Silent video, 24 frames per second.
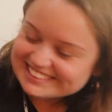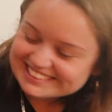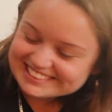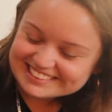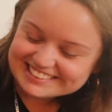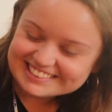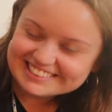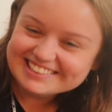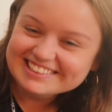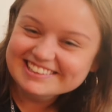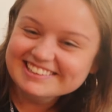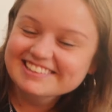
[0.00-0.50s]

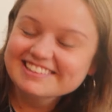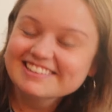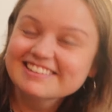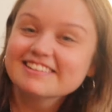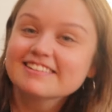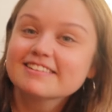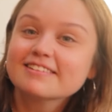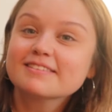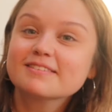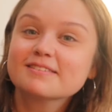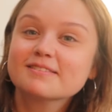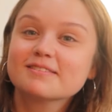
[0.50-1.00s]

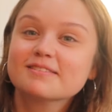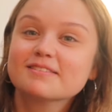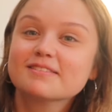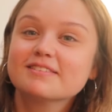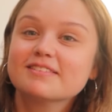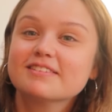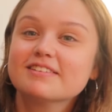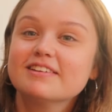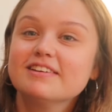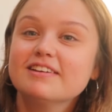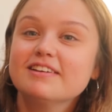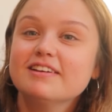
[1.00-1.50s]

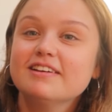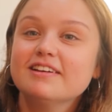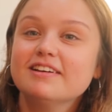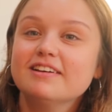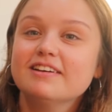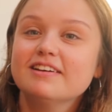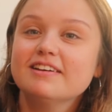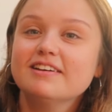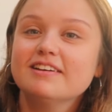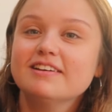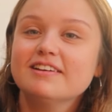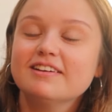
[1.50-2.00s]

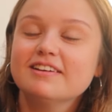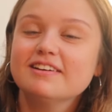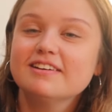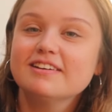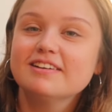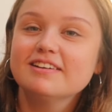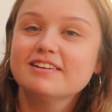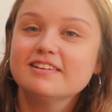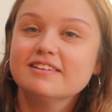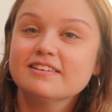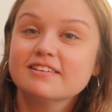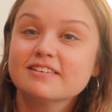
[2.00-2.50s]

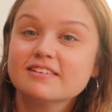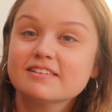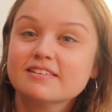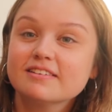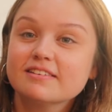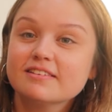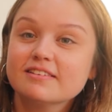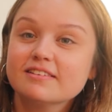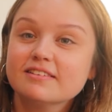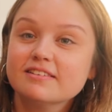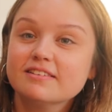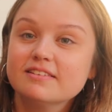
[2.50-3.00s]

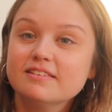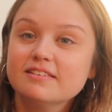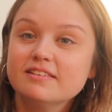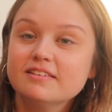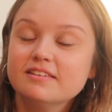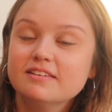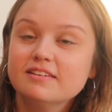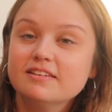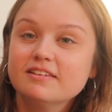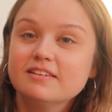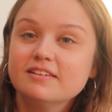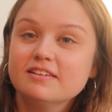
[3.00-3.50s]

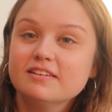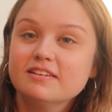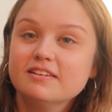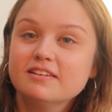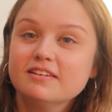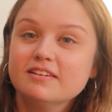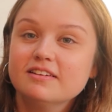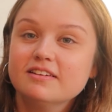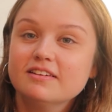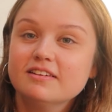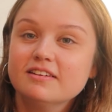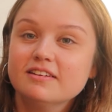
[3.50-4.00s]

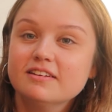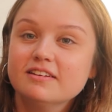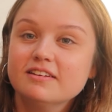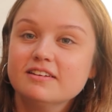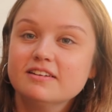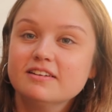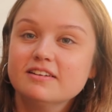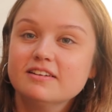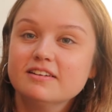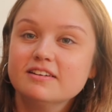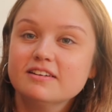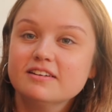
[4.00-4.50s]

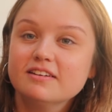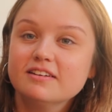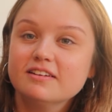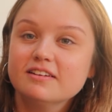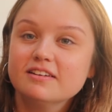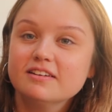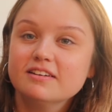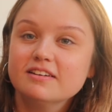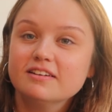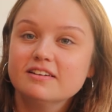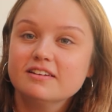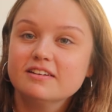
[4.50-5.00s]

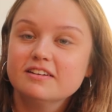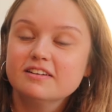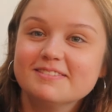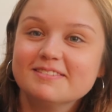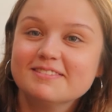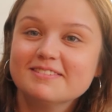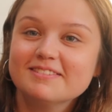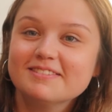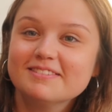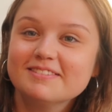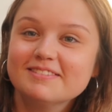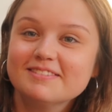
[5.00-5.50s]

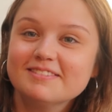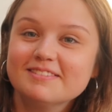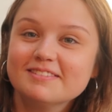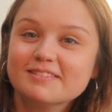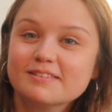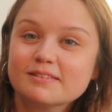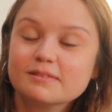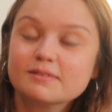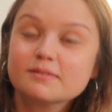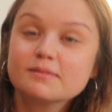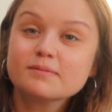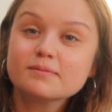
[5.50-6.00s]

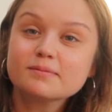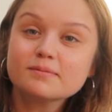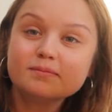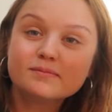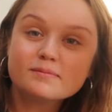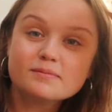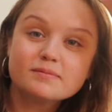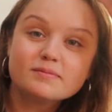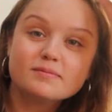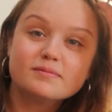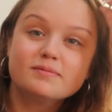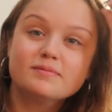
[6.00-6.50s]

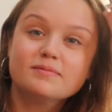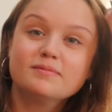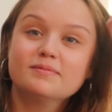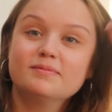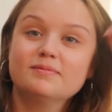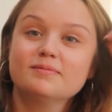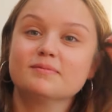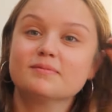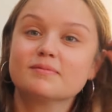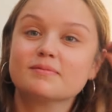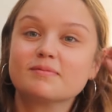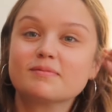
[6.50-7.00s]

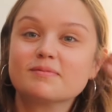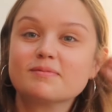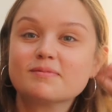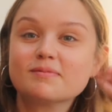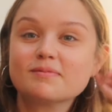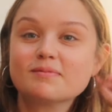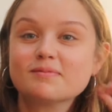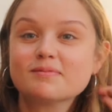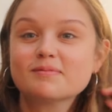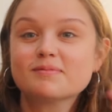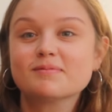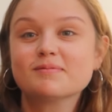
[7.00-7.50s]

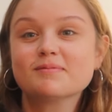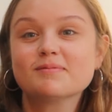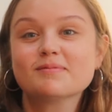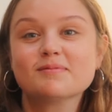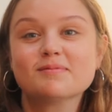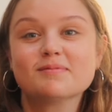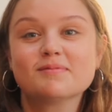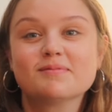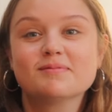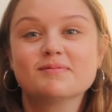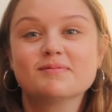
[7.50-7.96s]
The person shown says nothing.